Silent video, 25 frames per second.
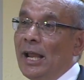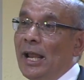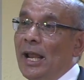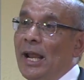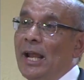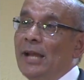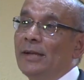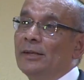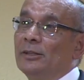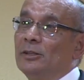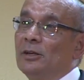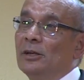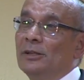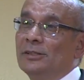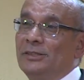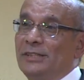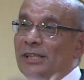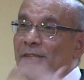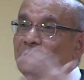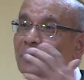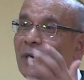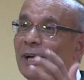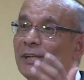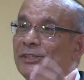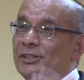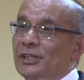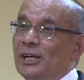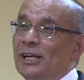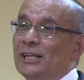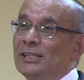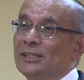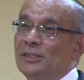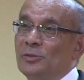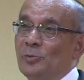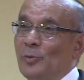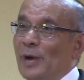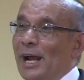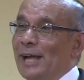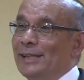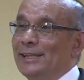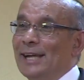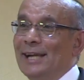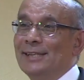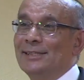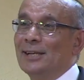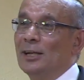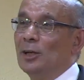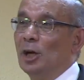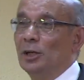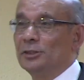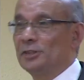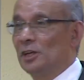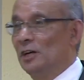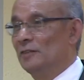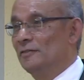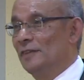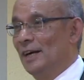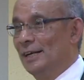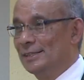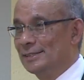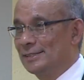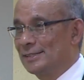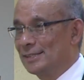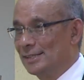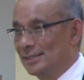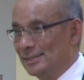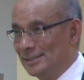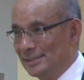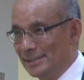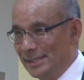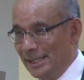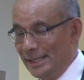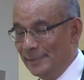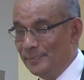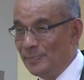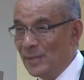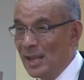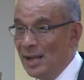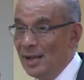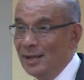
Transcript: in situations where there's a lot of uncertainty.